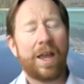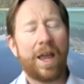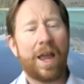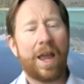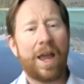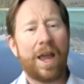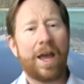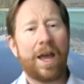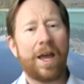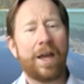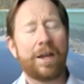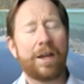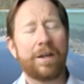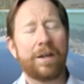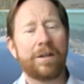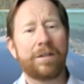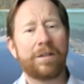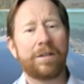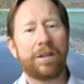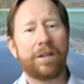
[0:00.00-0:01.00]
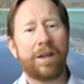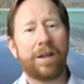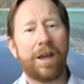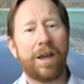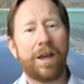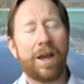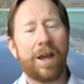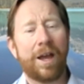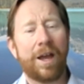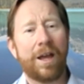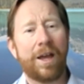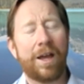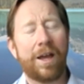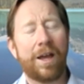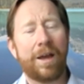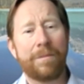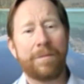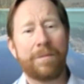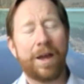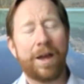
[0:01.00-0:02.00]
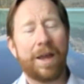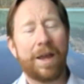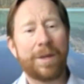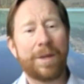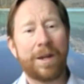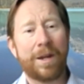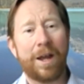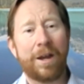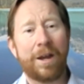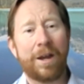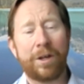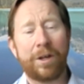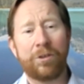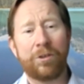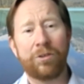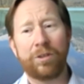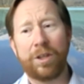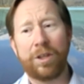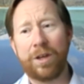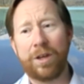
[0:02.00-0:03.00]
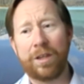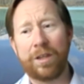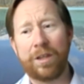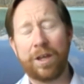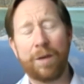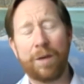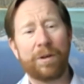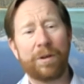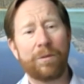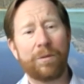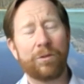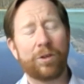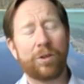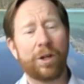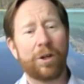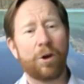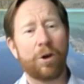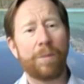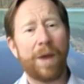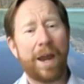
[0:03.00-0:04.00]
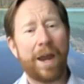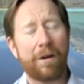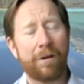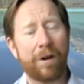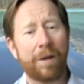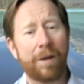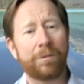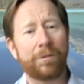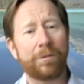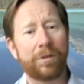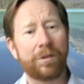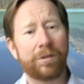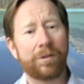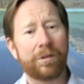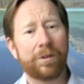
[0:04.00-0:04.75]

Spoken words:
and I mean, I originally thought the company was going to go bankrupt,